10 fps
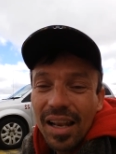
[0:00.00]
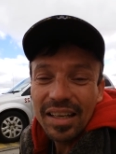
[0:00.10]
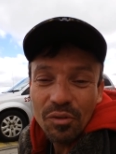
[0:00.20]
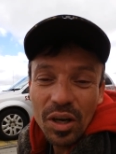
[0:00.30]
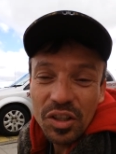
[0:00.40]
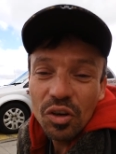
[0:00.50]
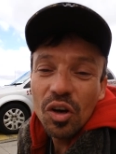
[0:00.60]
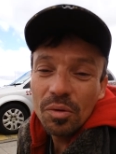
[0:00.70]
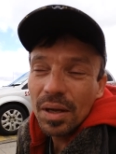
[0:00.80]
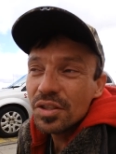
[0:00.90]
Like, I want to go
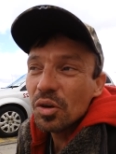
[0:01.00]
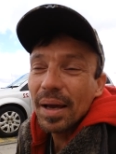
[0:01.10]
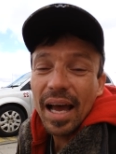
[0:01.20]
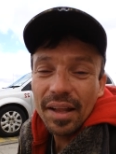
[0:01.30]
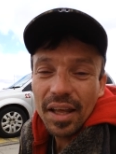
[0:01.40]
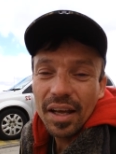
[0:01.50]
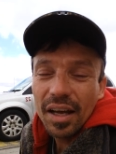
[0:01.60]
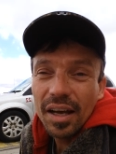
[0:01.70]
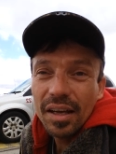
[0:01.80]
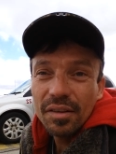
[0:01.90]
home so bad
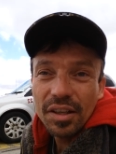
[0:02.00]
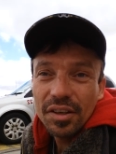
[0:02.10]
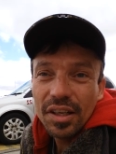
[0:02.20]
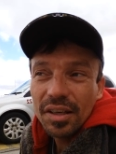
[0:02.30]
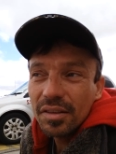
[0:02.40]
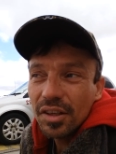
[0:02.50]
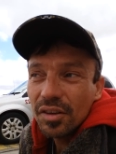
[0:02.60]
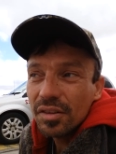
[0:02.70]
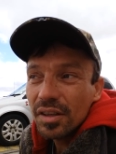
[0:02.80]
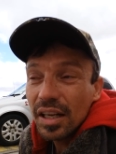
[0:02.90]
that I literally, you
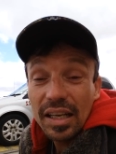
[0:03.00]
know,